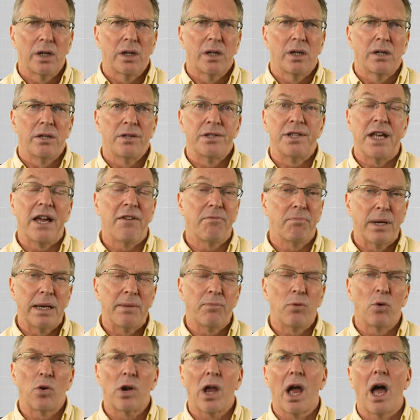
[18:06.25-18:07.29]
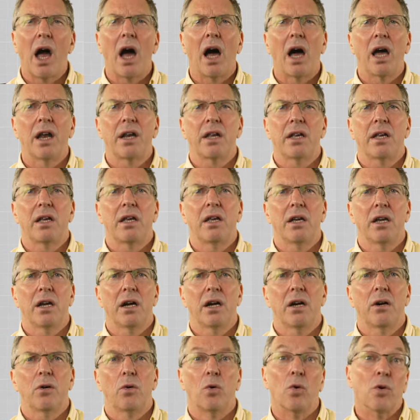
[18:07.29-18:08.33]
deaf people can't hear
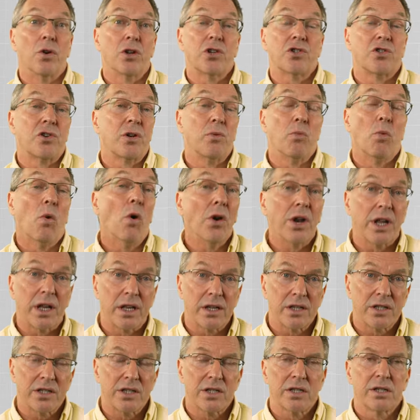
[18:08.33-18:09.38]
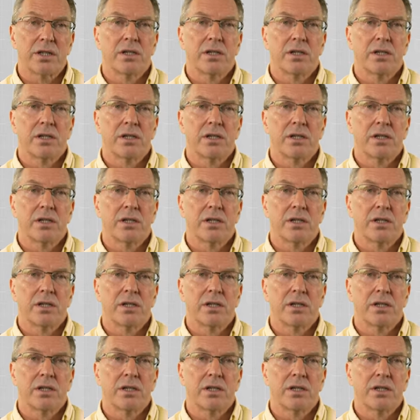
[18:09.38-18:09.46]
auditory warnings.